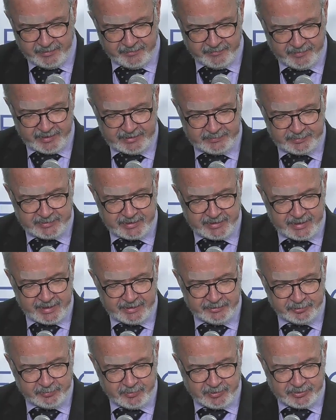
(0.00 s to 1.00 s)
Vice President
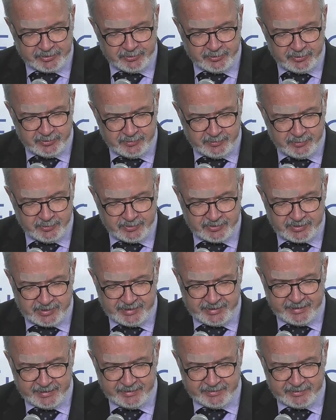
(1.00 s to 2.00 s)
Andrew McDougall, who is
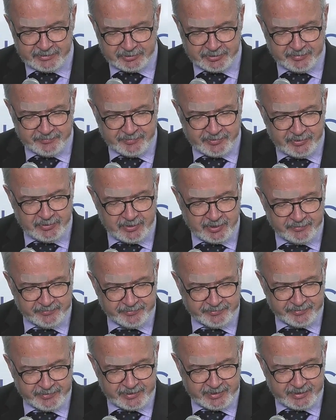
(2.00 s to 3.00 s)
leading the review
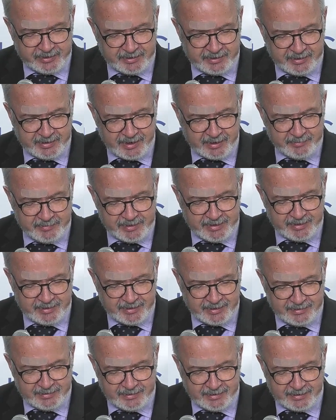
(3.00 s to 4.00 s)
of the
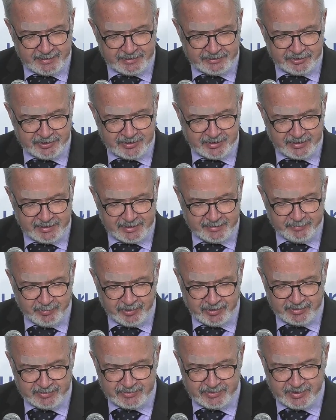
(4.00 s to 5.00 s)
EIB energy lending
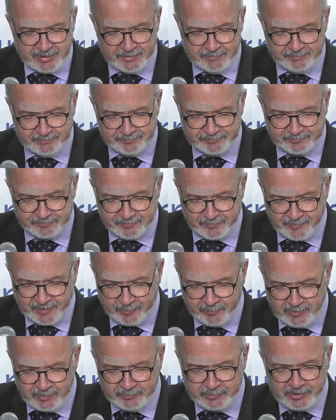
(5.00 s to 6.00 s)
policy,
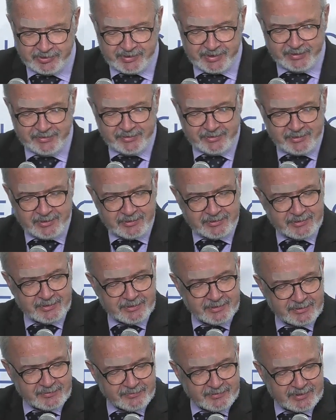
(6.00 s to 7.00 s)
will present the
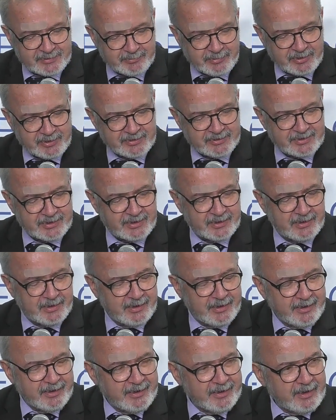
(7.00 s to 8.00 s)
content of this policy.
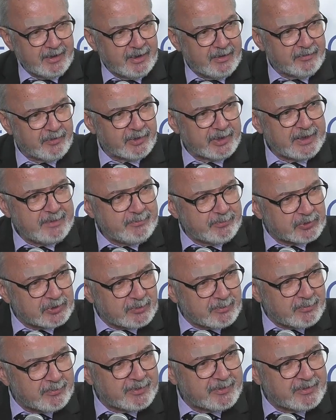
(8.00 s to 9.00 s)
For him,
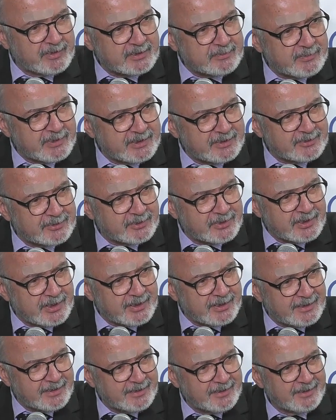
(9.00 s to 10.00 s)
probably this meeting
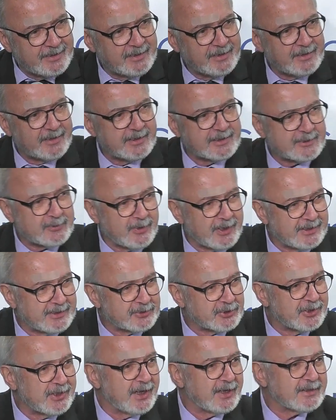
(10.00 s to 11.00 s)
today is quite a
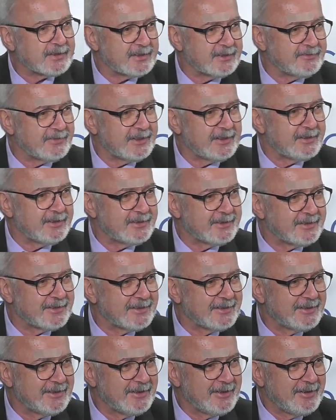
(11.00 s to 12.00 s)
relaxed event,
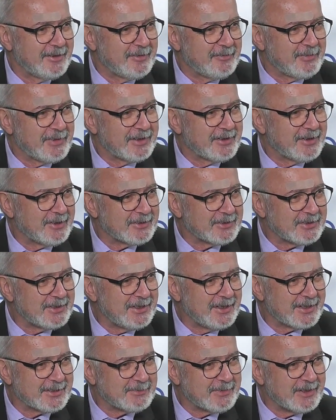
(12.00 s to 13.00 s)
because he
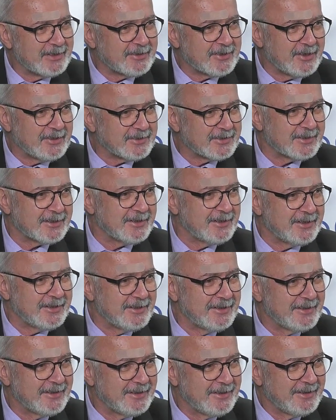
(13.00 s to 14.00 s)
has been constantly